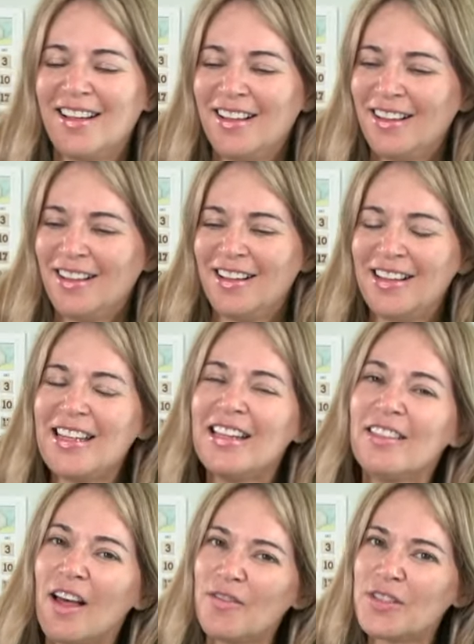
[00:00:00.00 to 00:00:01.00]
Well, I he
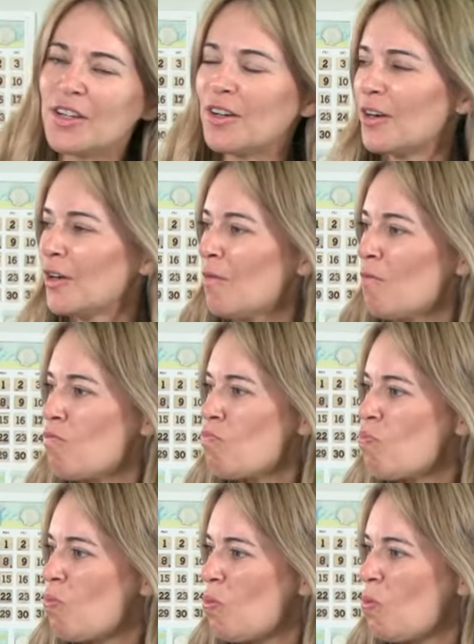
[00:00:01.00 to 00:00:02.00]
thought you
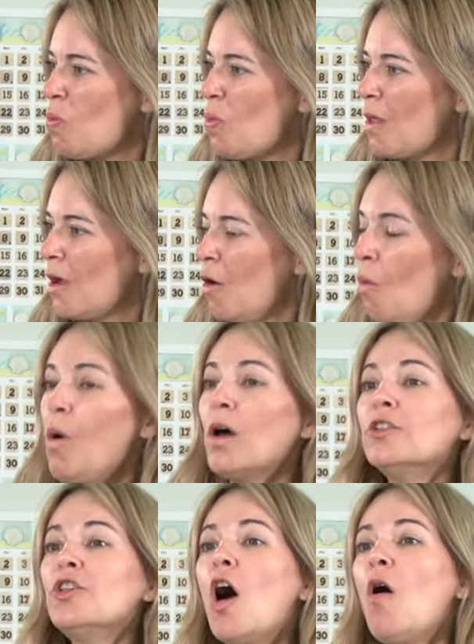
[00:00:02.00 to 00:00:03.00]
brought that up, so I just
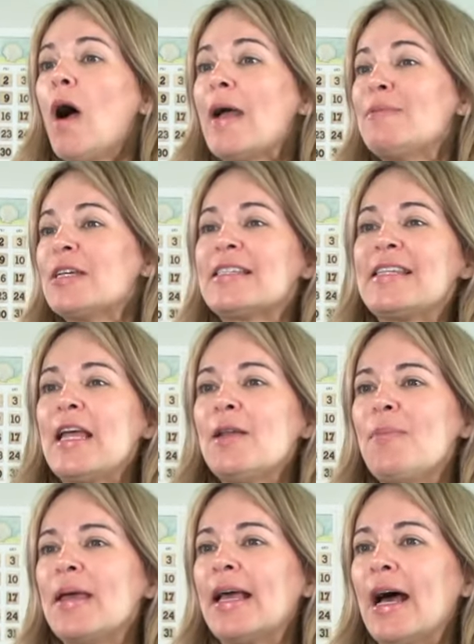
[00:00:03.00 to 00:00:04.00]
well, thought maybe no, they offered
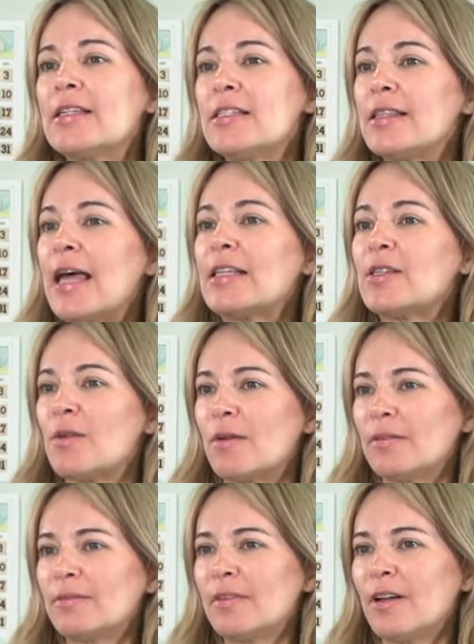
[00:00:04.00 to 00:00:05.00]
that to you. I didn't say I
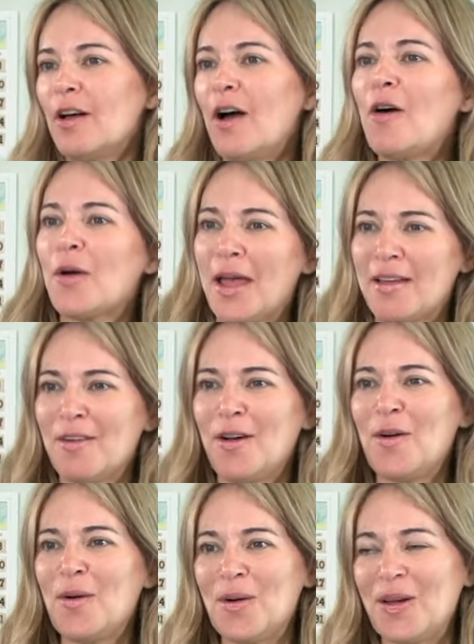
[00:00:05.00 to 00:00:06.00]
wanted that okay. Oh,
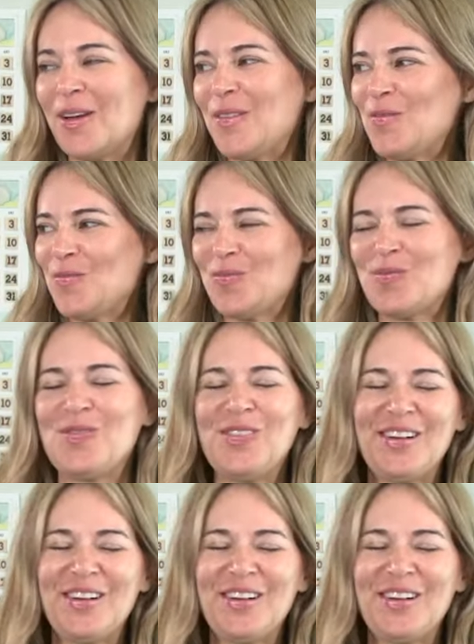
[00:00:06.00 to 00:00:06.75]
service. Oh, okay